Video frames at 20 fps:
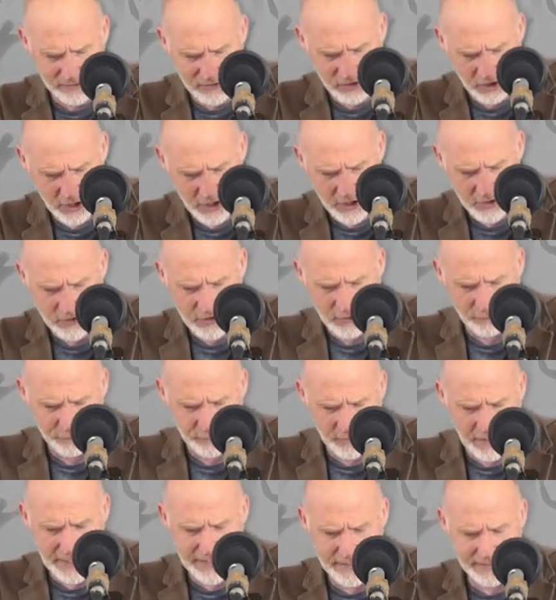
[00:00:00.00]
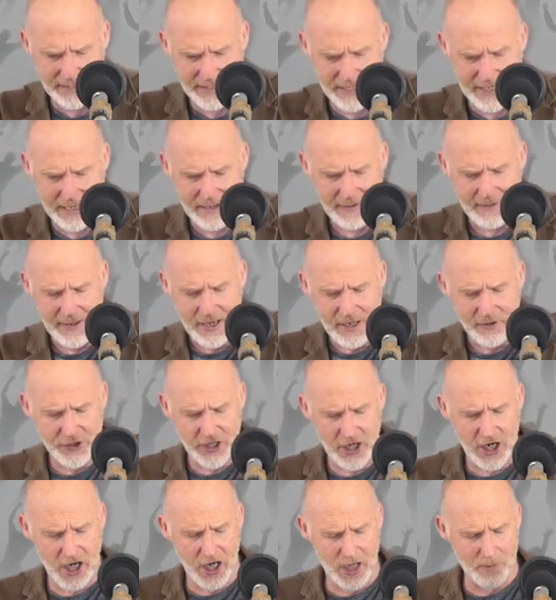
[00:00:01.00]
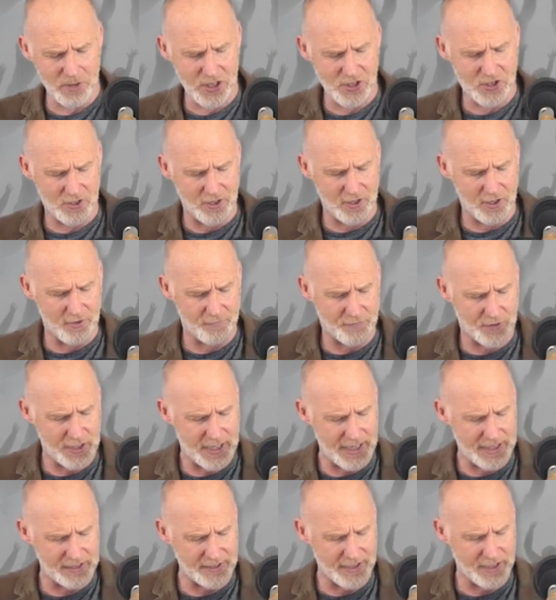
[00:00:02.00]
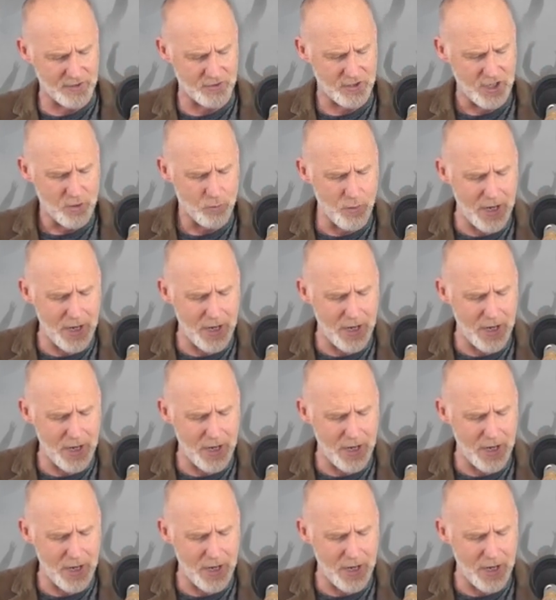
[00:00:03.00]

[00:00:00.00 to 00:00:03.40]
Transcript: turned to flight the the armies of the aliens,